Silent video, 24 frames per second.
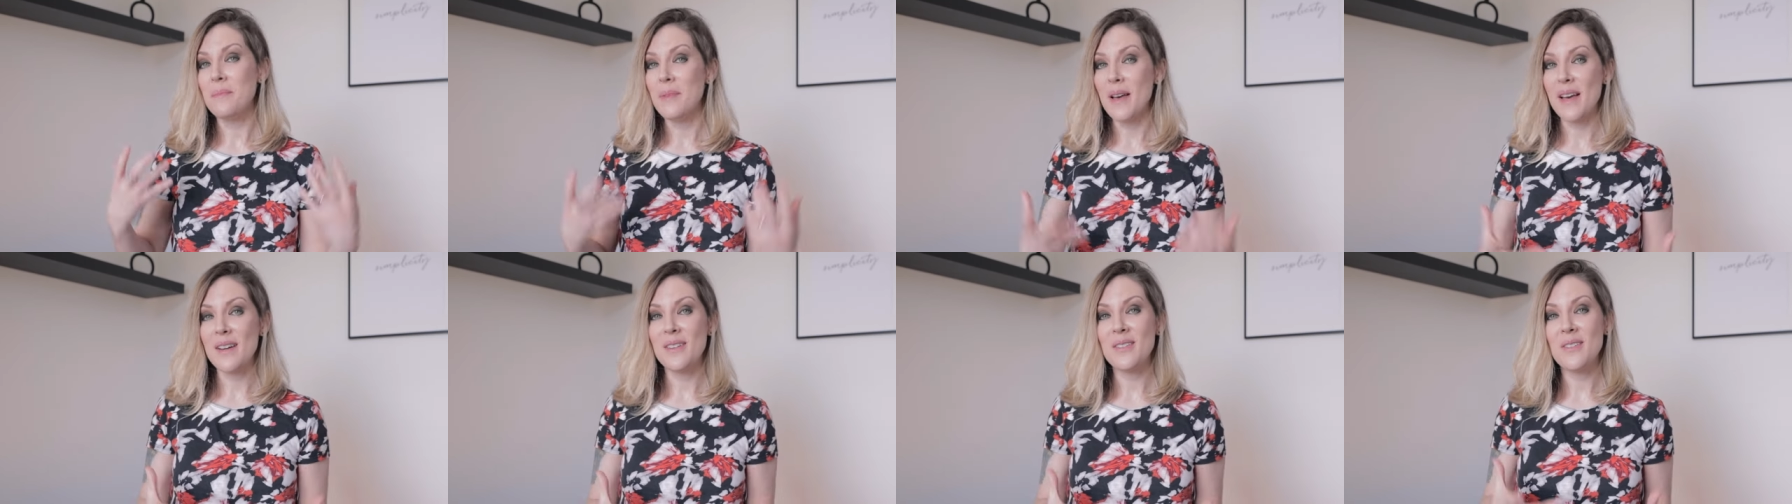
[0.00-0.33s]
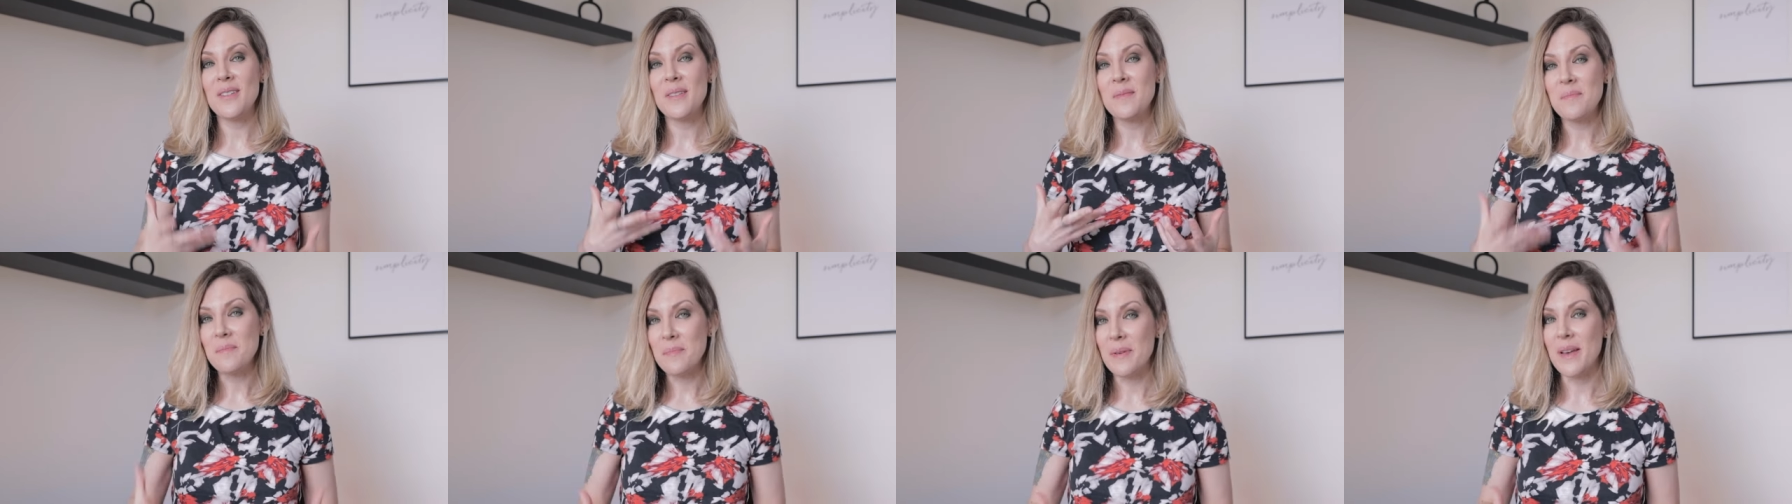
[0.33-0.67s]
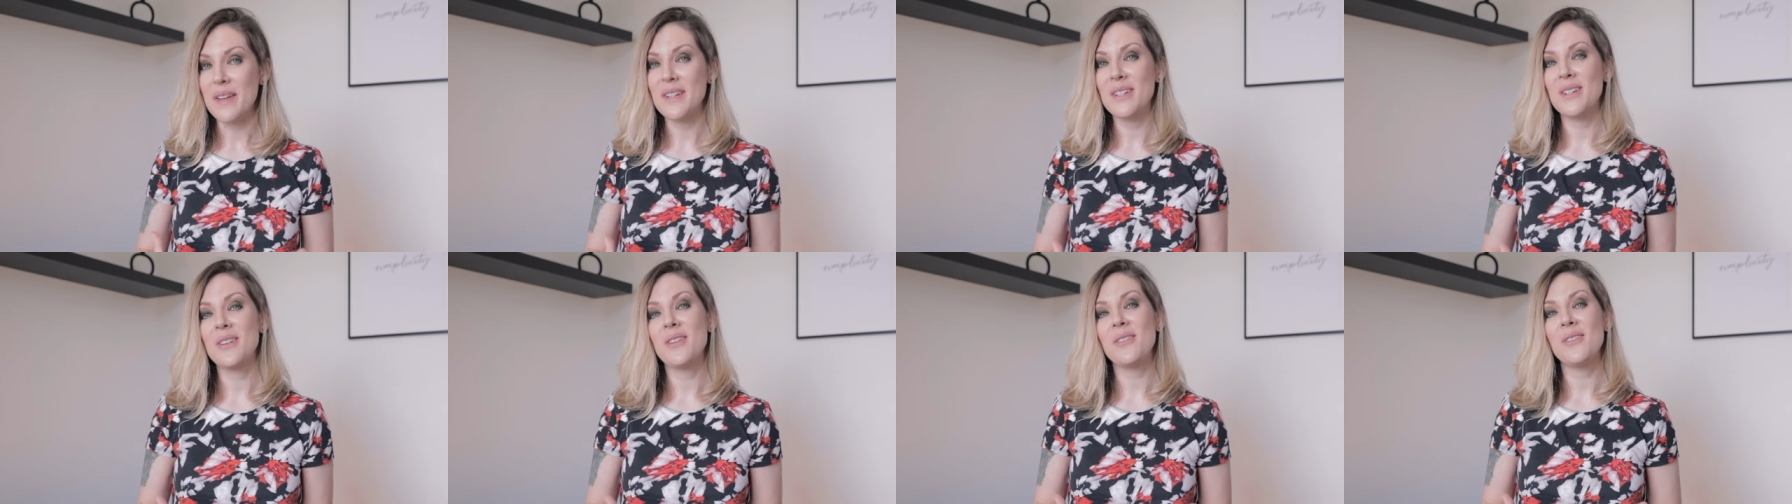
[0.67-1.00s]
better and
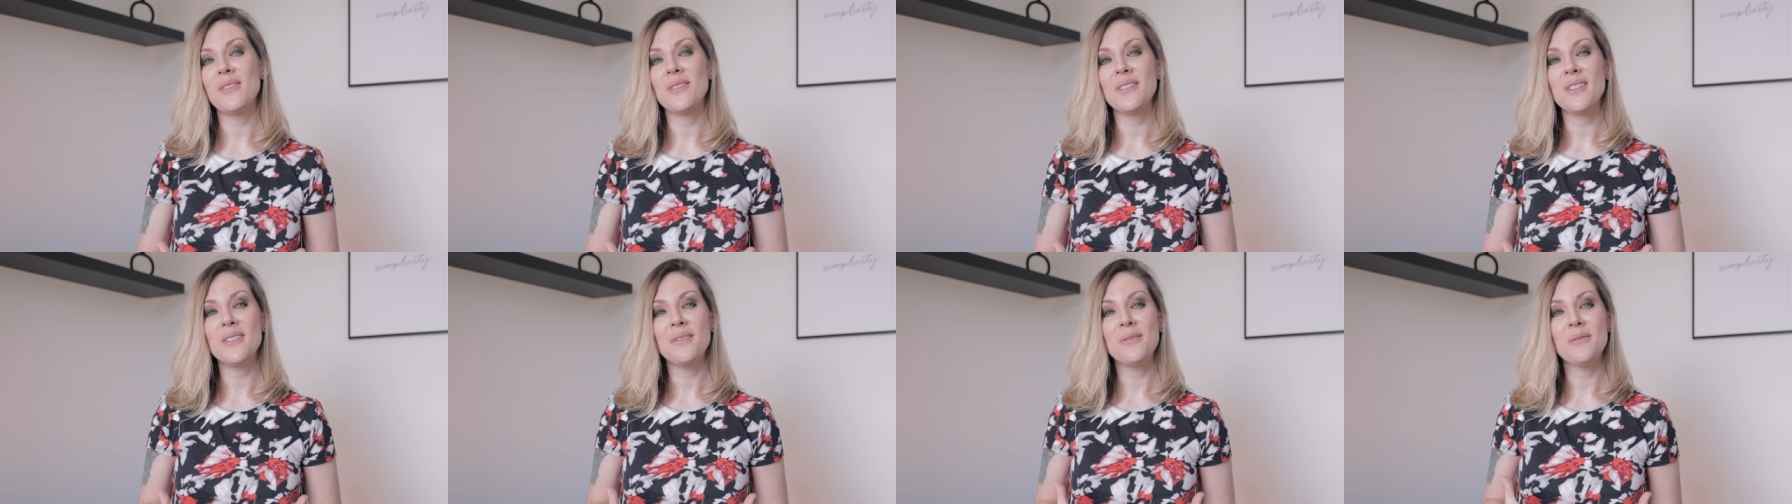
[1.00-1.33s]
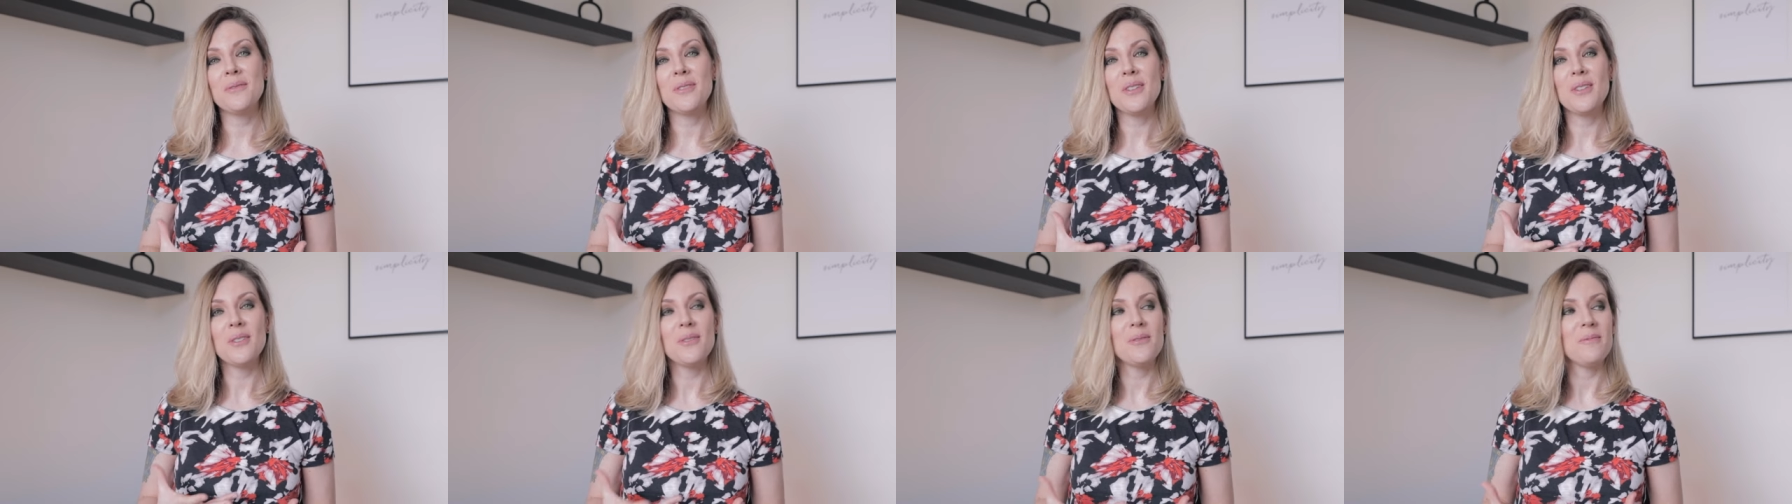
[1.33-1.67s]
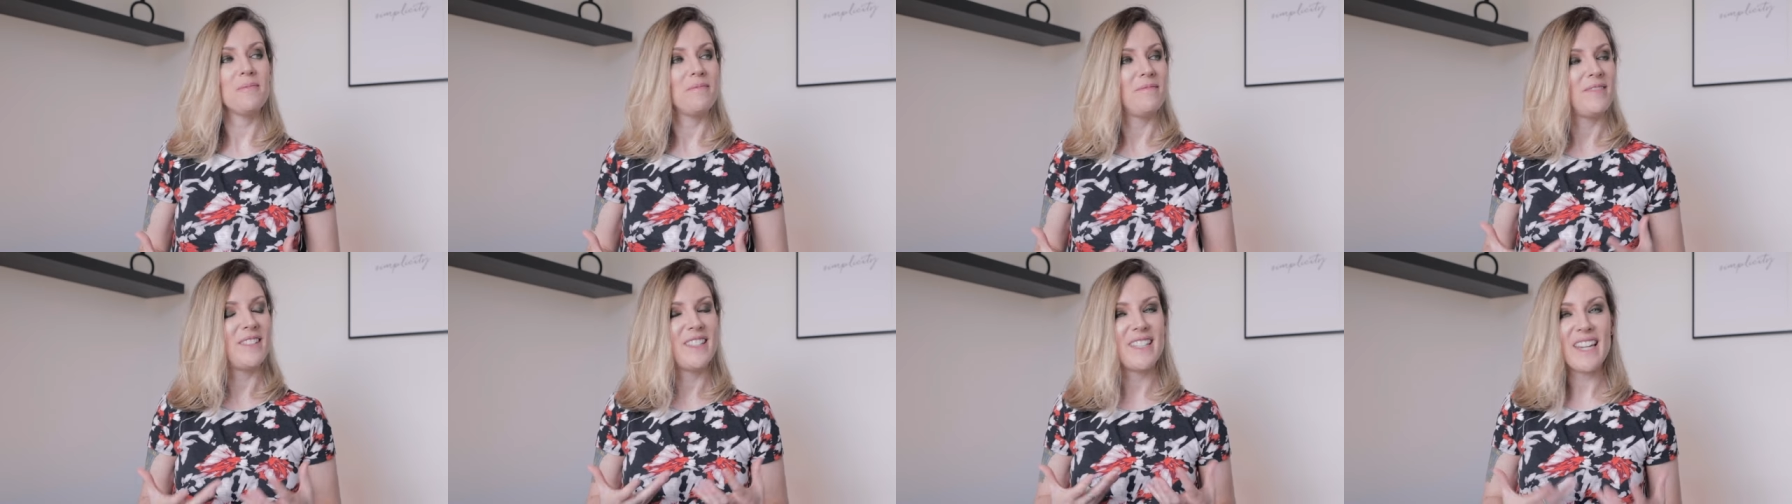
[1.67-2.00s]
better content for you
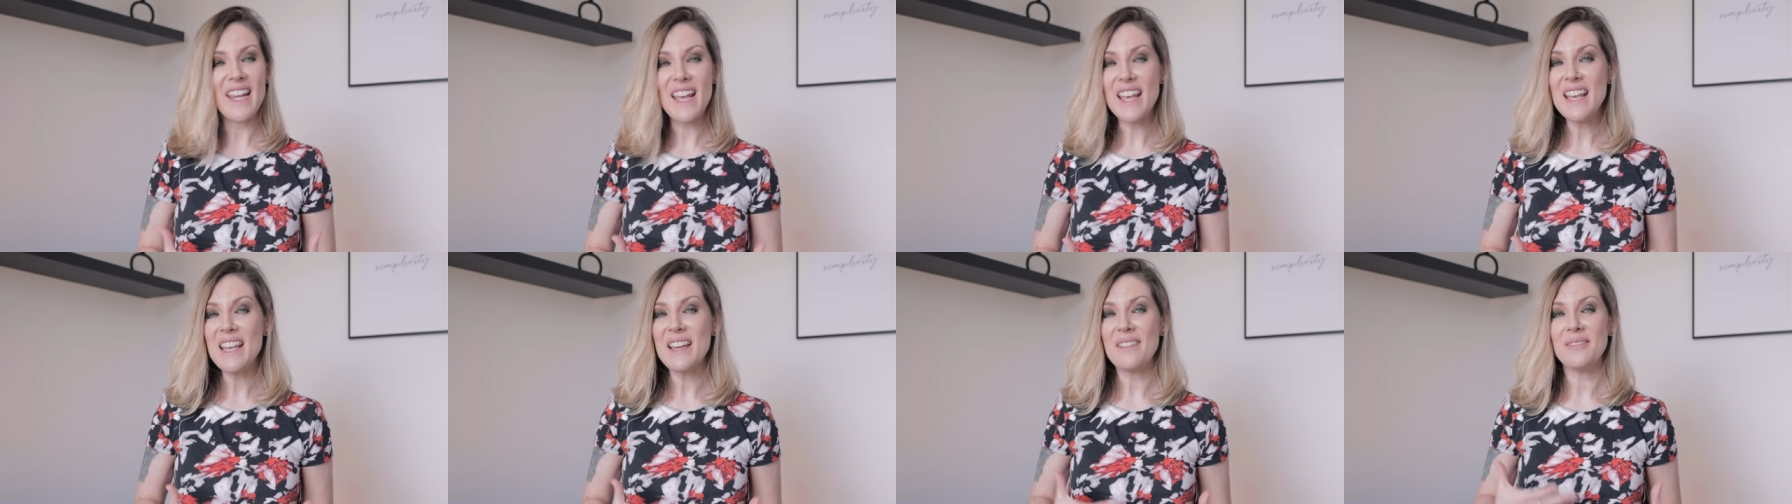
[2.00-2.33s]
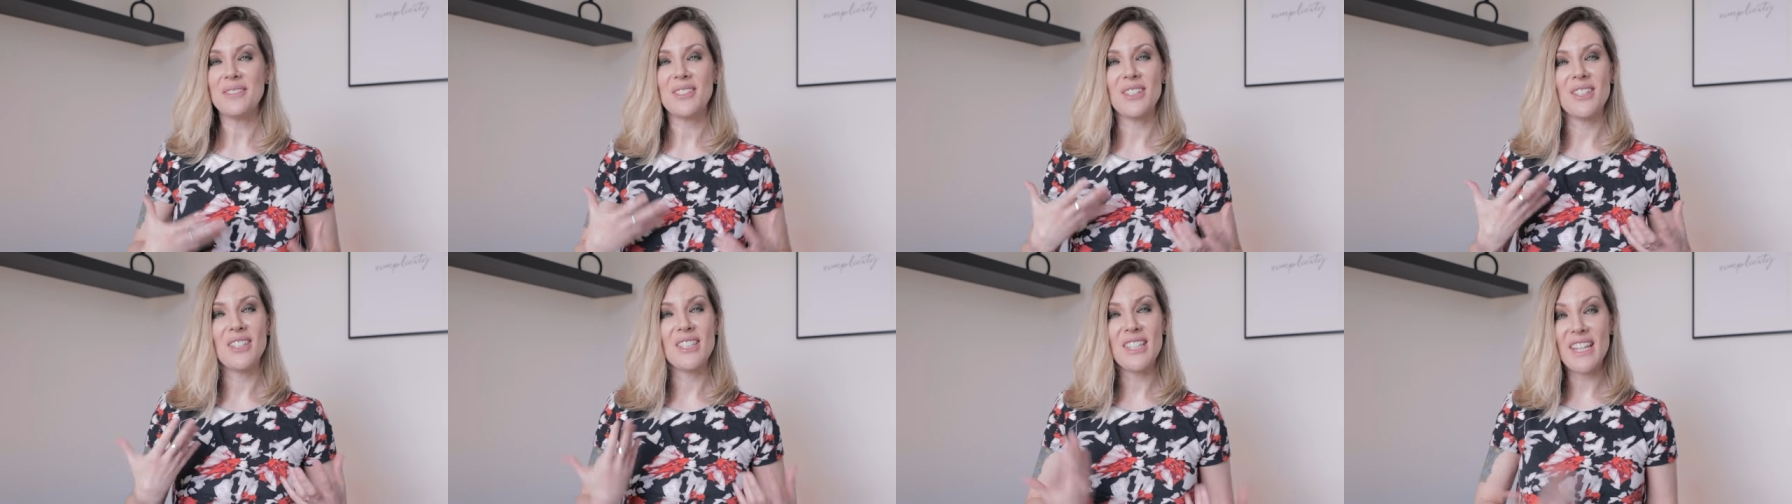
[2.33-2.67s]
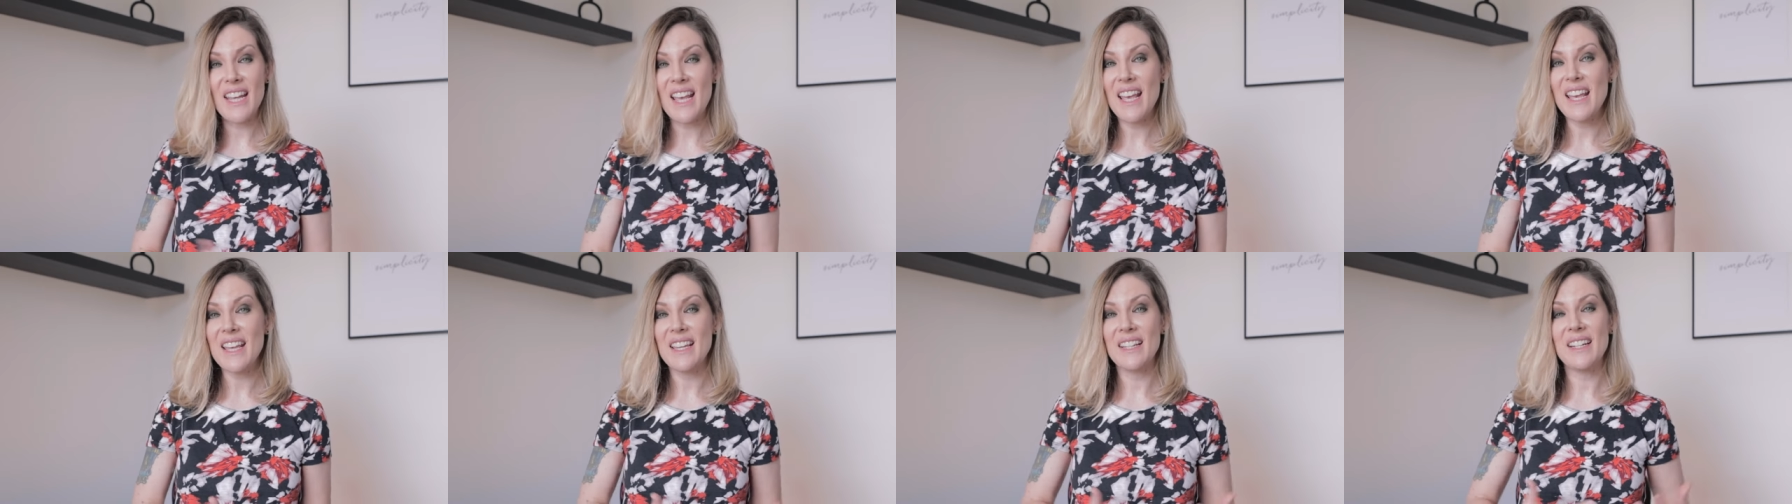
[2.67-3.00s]
day after day,